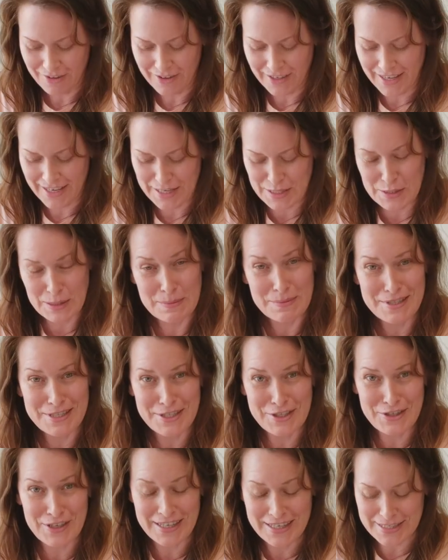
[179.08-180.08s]
Okay, so I'm
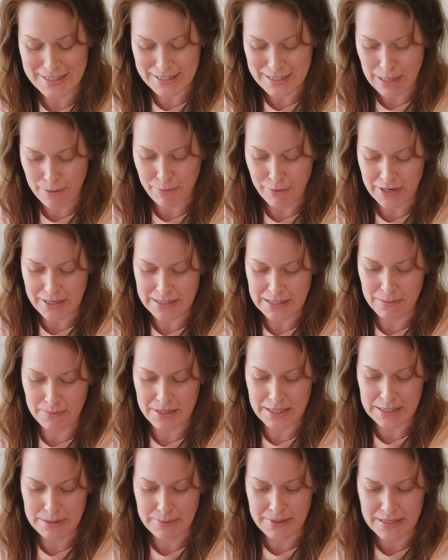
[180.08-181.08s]
just trying to separate some of
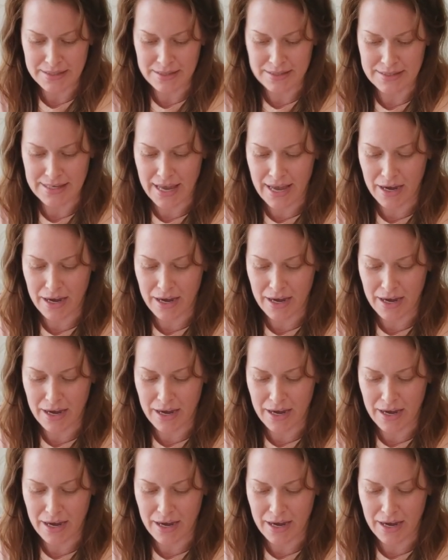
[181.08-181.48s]
these pieces